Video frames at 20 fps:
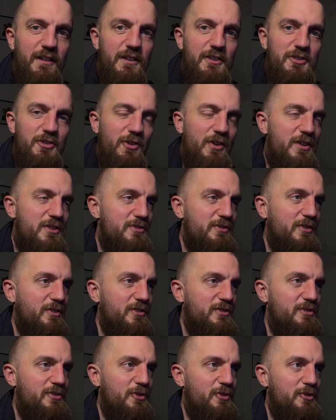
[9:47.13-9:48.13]
That's all right,
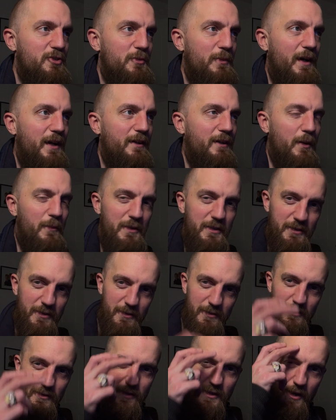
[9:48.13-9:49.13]
it's not too bad. I mean,
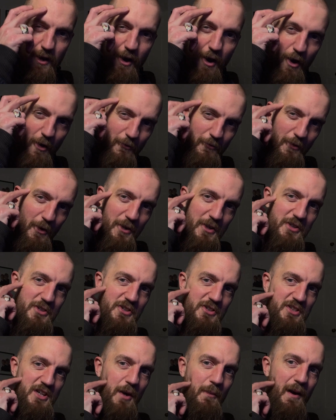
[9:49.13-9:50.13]
I've only
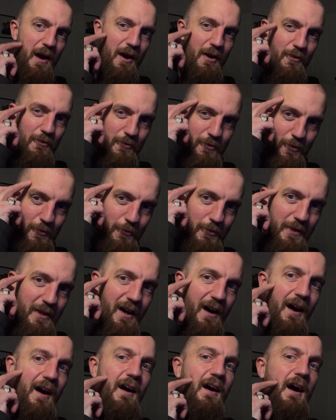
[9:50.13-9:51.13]
just come out of
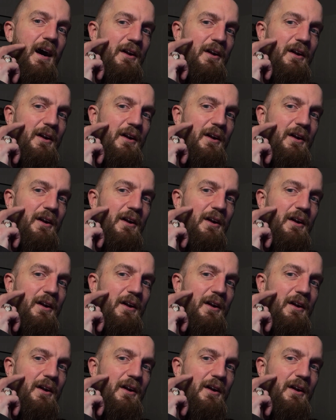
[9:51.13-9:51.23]
VR,